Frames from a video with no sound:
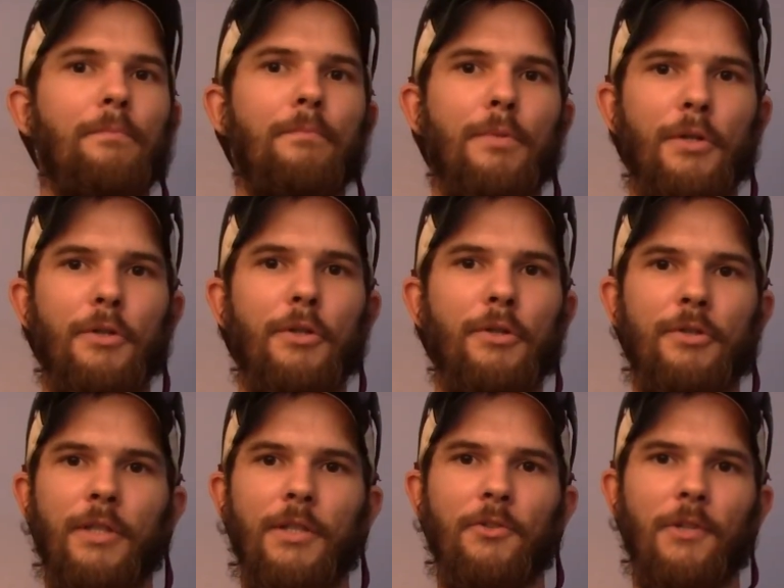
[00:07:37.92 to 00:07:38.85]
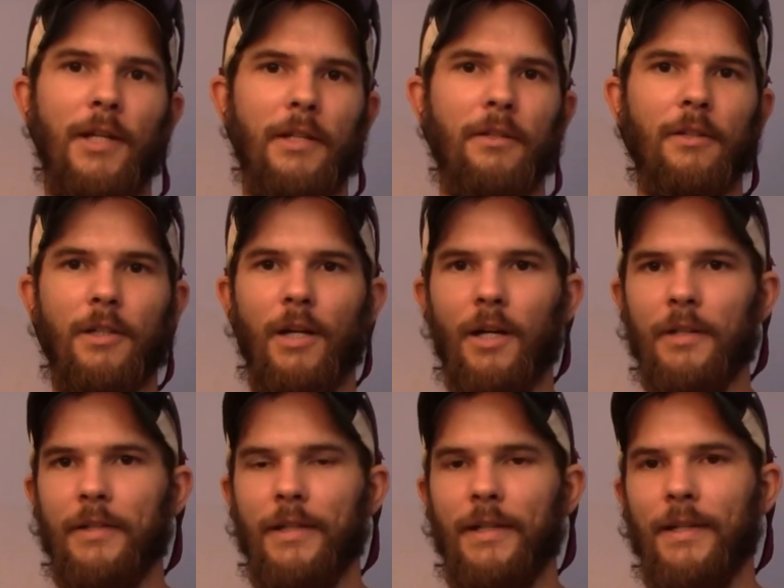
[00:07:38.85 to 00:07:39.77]
producing regular
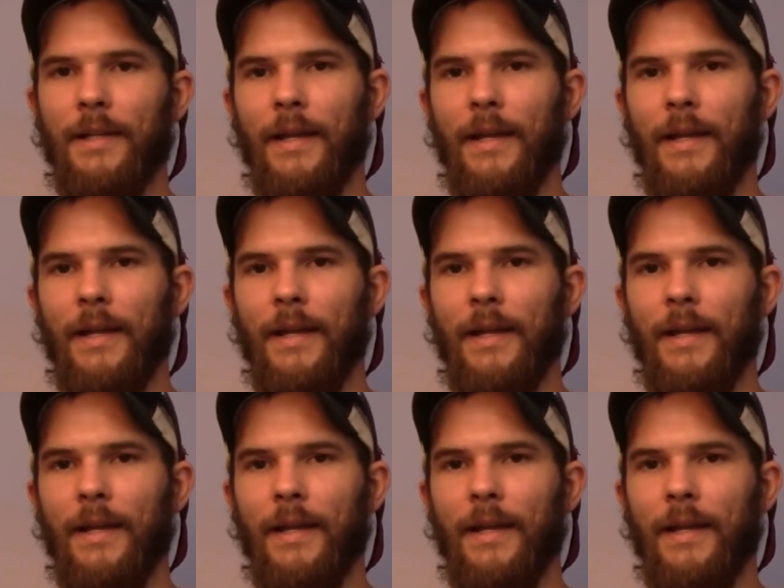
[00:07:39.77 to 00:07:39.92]
content,